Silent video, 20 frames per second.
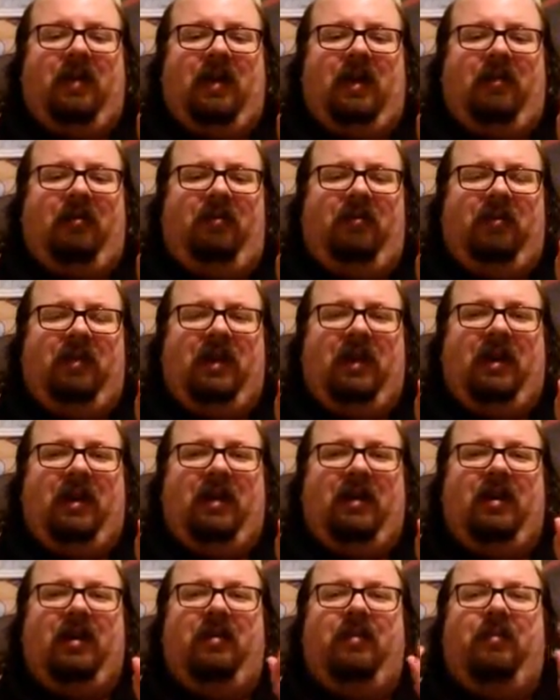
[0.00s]
Everyone
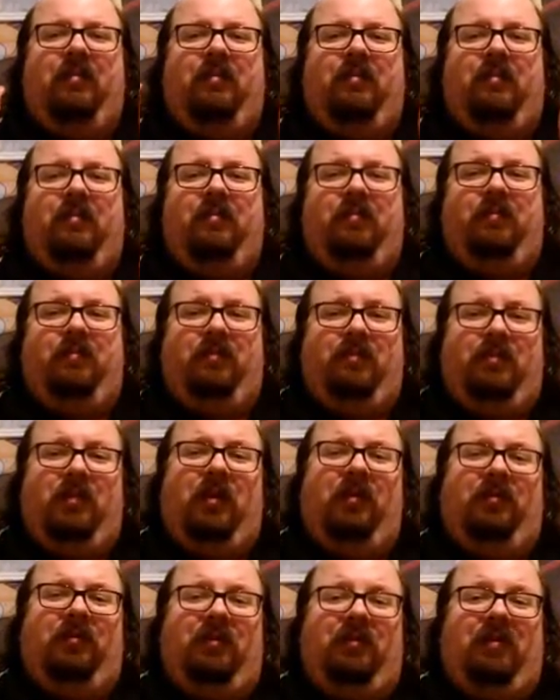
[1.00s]
had
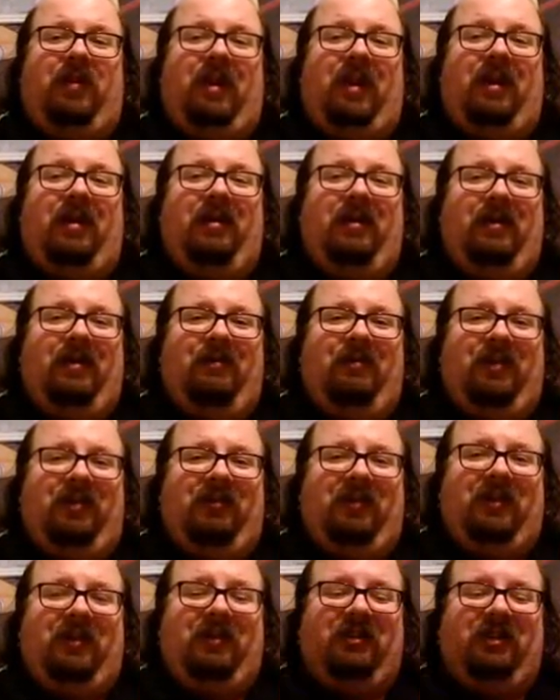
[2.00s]
both of that,
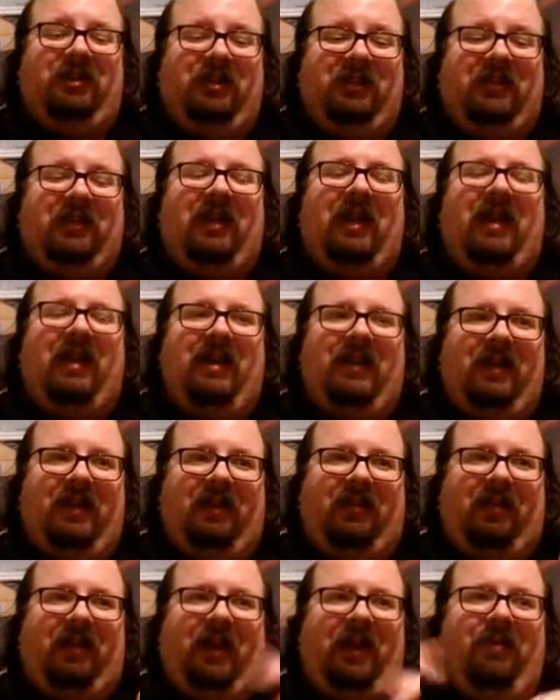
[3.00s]
both cartridges and
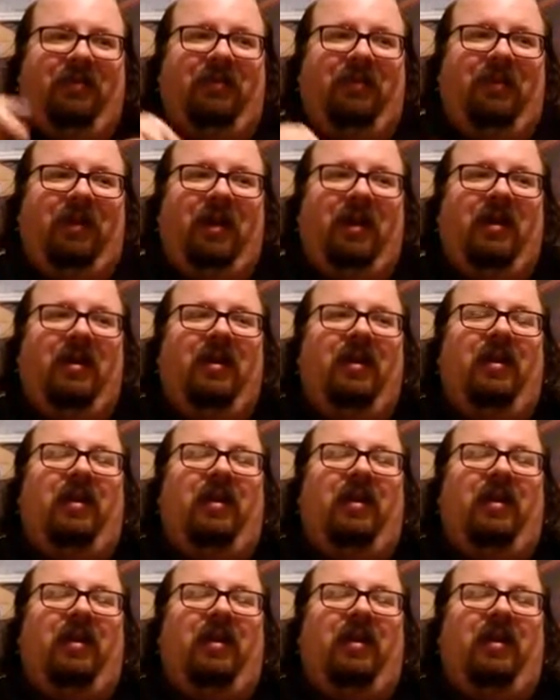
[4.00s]
another Game Boy.